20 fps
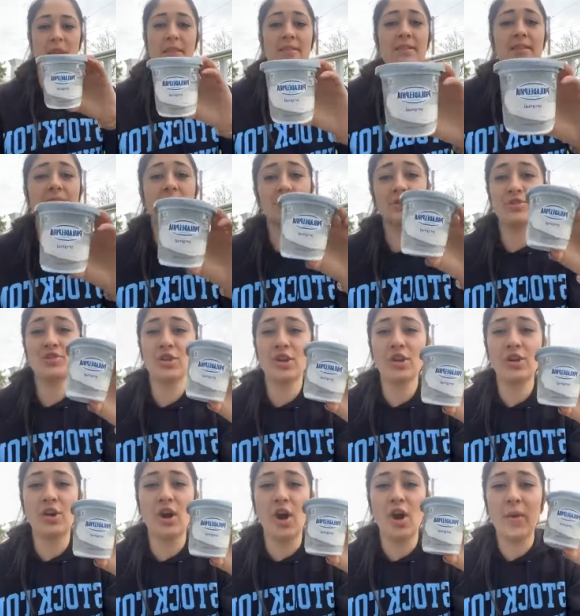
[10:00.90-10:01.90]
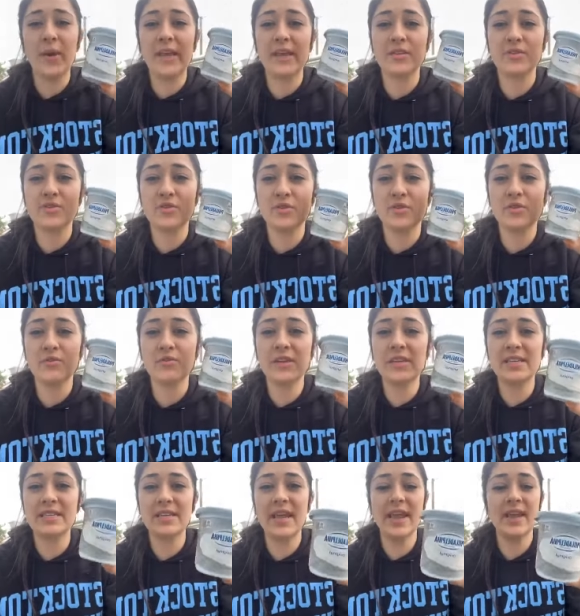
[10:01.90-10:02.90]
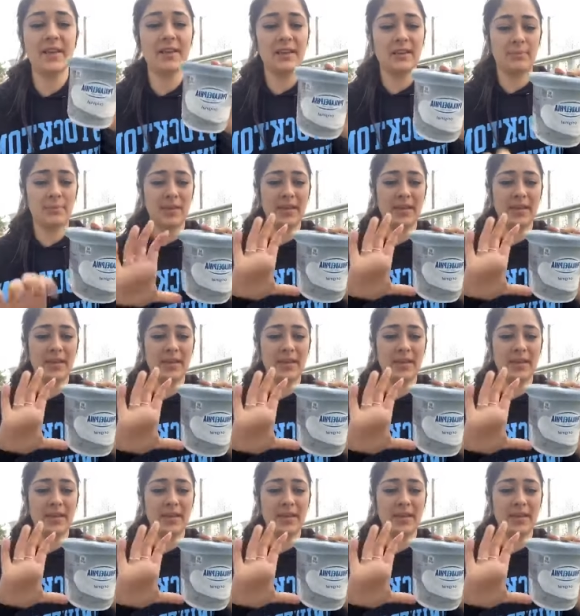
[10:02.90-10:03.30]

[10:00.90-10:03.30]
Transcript: This one should go into the recycling